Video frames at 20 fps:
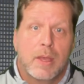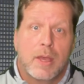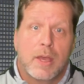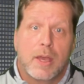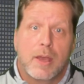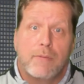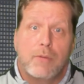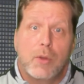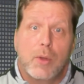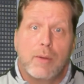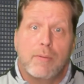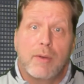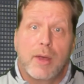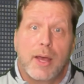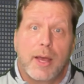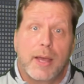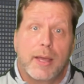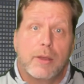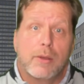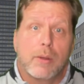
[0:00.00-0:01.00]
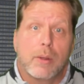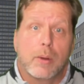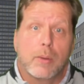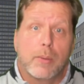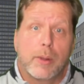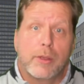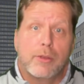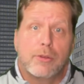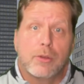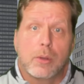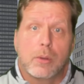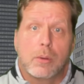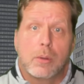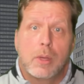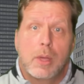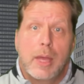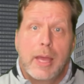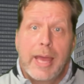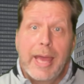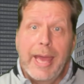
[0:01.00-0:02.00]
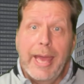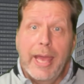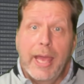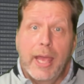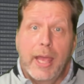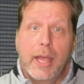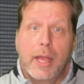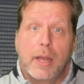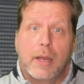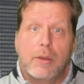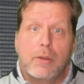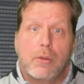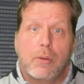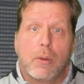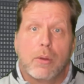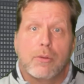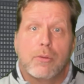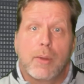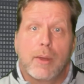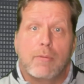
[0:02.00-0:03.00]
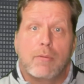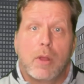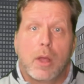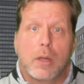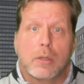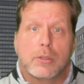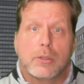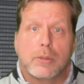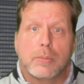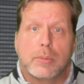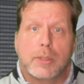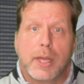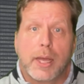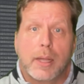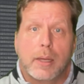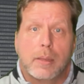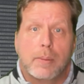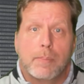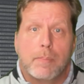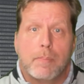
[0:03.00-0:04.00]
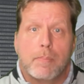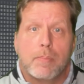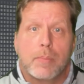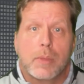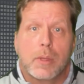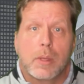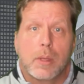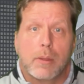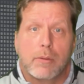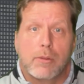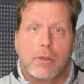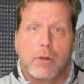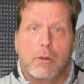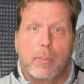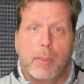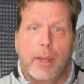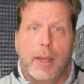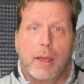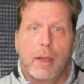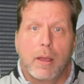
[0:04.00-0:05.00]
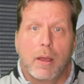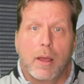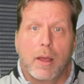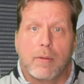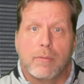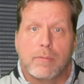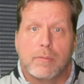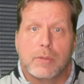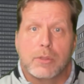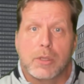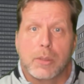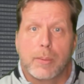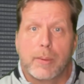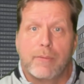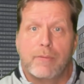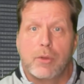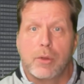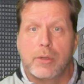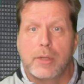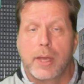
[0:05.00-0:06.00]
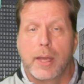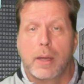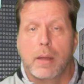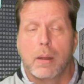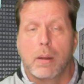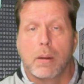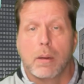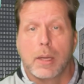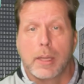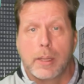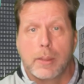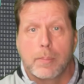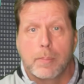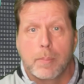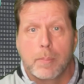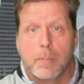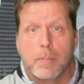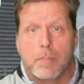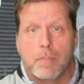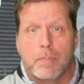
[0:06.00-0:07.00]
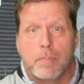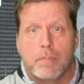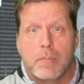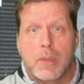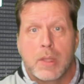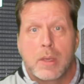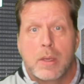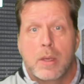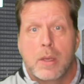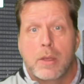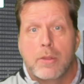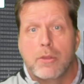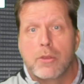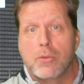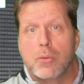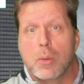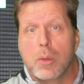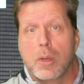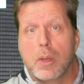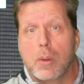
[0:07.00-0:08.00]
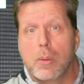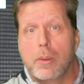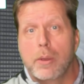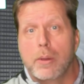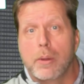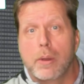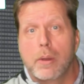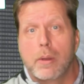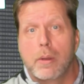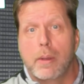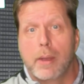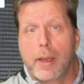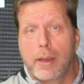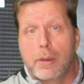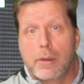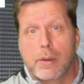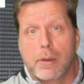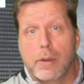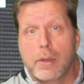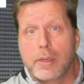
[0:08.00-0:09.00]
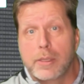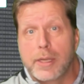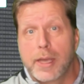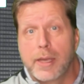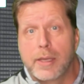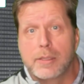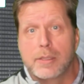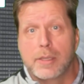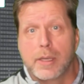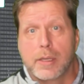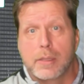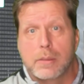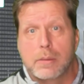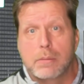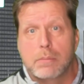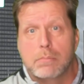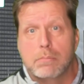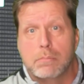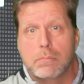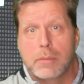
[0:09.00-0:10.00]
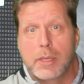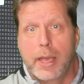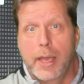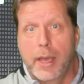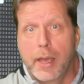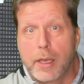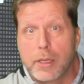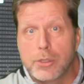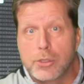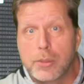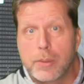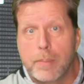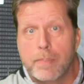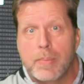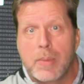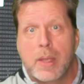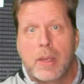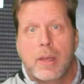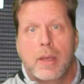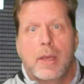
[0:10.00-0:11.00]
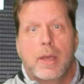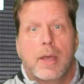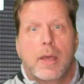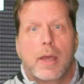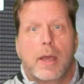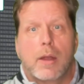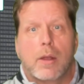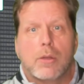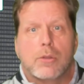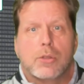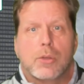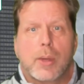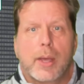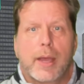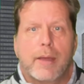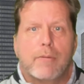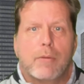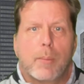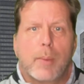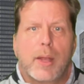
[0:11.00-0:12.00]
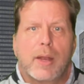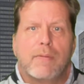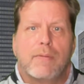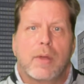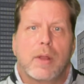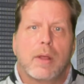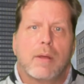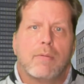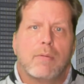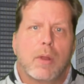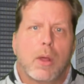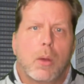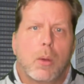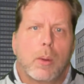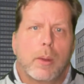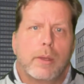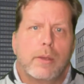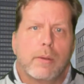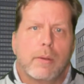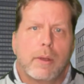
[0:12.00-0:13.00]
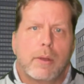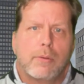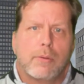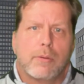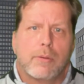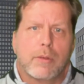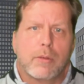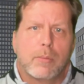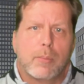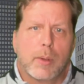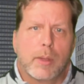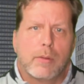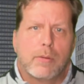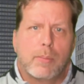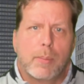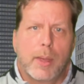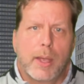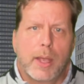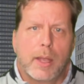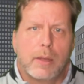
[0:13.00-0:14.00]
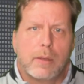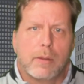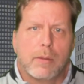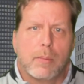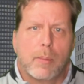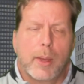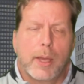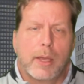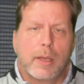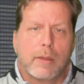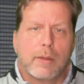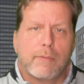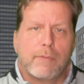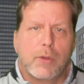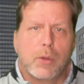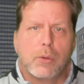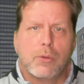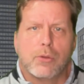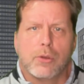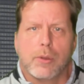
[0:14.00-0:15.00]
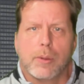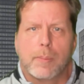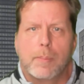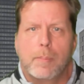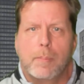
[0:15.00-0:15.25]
If you have a high current ratio and you also have long-term debt, consider paying off some of your debt early. This will lower your current assets, cash, and also have the benefit of lowering your interest expense paid to the bank in the future.